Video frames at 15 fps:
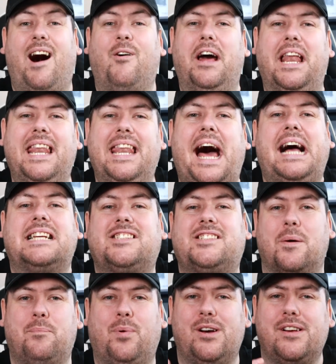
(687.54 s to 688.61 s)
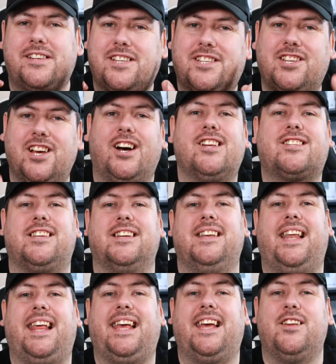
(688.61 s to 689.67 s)
last but
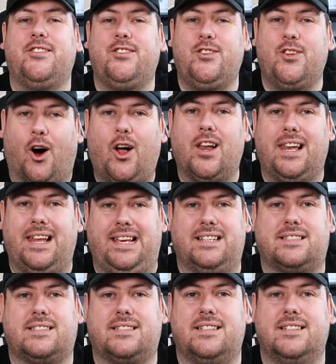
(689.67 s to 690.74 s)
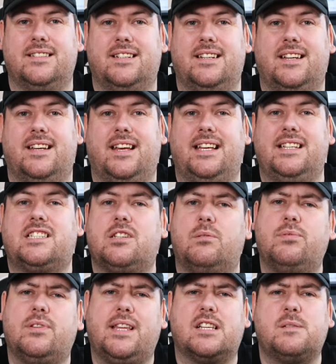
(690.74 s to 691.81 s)
certainly not least, is something
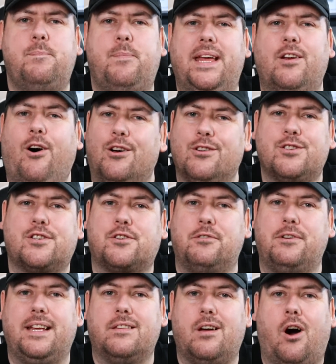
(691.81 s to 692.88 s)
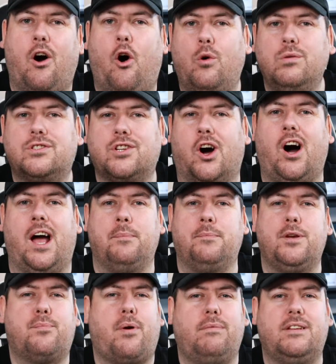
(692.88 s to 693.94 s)
that's been on screen the whole time. You
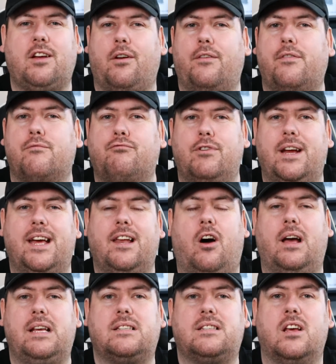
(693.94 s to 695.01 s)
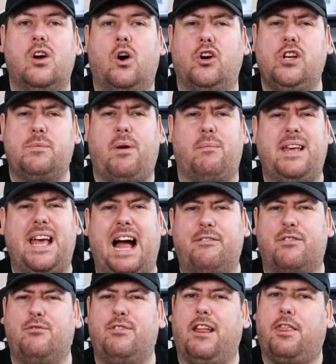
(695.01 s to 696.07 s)
probably don't even realize, or you probably haven't
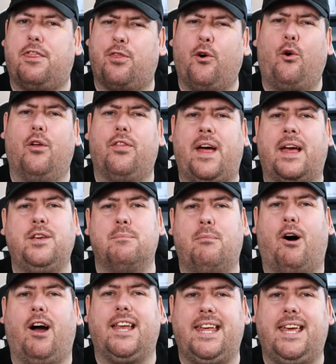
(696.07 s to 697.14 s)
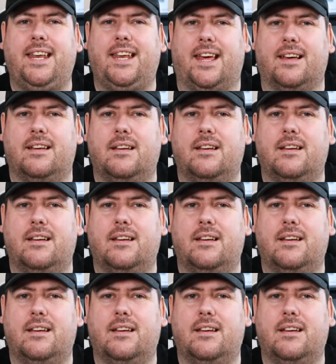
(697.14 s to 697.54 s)
really thought that you might need it.